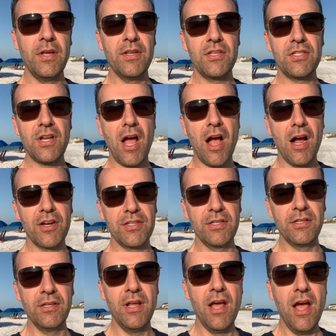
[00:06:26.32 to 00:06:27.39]
stocks
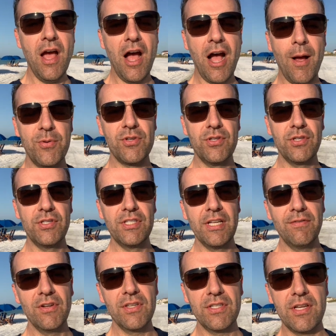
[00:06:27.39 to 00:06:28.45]
and options and
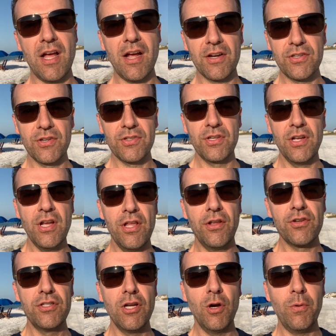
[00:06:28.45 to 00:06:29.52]
dividend stocks, there's,
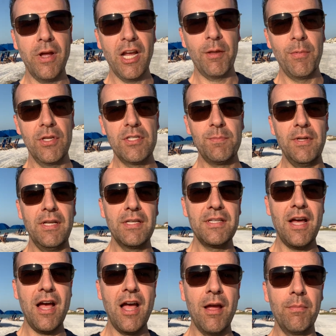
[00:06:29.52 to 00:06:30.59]
there's no way I could be spending
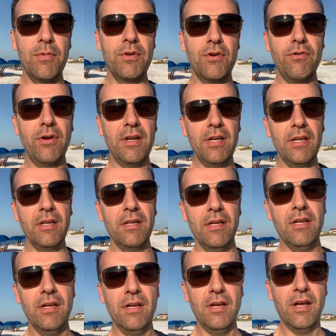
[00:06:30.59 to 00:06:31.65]
time creating
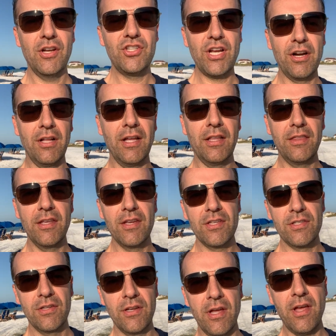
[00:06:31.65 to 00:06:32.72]
a channel like this
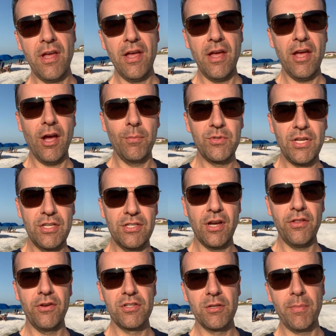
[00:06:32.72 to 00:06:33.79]
to help teach
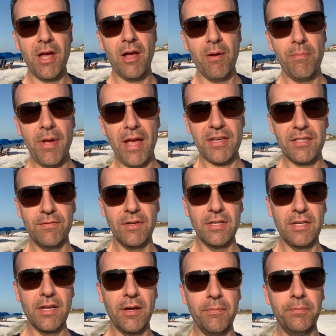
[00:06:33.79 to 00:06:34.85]
others about passive
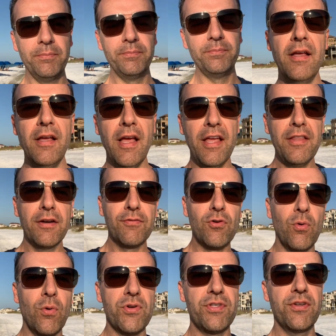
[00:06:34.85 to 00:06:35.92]
income. And then of
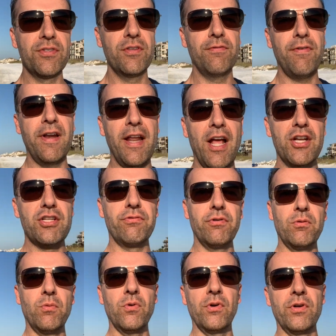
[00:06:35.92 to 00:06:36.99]
course there's the financial
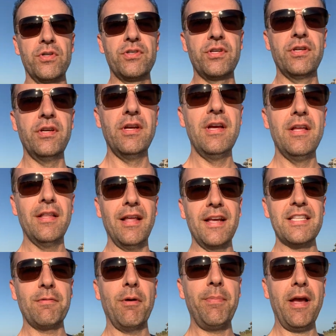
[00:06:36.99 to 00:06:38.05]
rewards. The nice
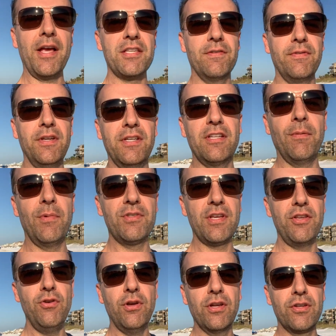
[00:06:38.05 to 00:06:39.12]
thing about passive income is
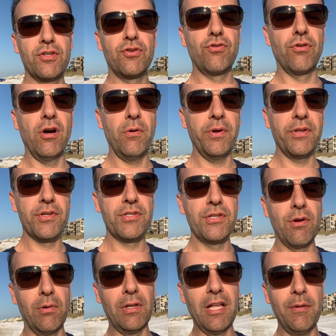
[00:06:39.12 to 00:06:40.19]
that you can just grow it, there's
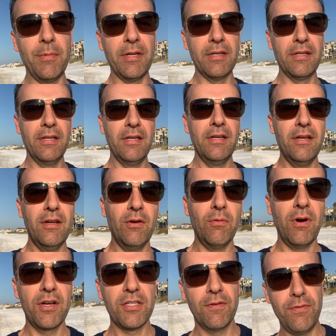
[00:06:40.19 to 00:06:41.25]
no limit.
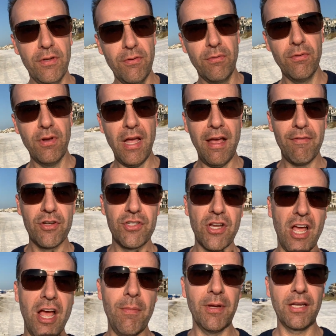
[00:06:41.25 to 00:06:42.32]
Whereas if you have a
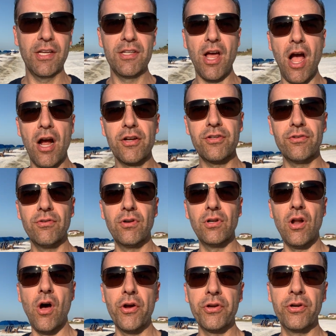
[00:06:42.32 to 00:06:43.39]
job like a doctor or a
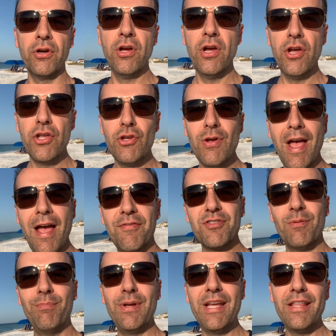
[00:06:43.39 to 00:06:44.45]
lawyer, you have
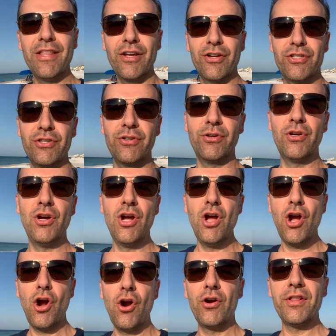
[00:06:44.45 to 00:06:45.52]
to be there to
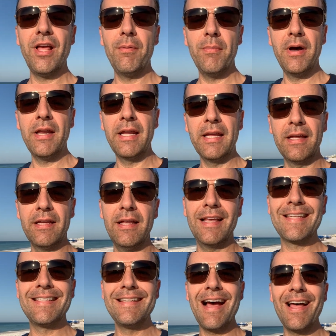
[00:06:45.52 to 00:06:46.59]
earn that money.
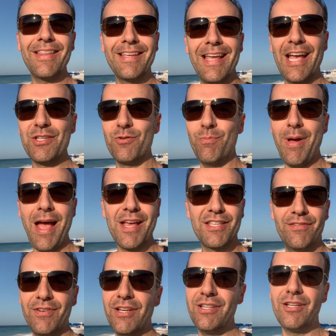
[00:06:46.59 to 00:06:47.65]
It's not the case with
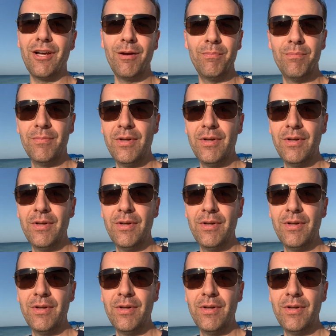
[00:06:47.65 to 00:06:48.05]
passive income.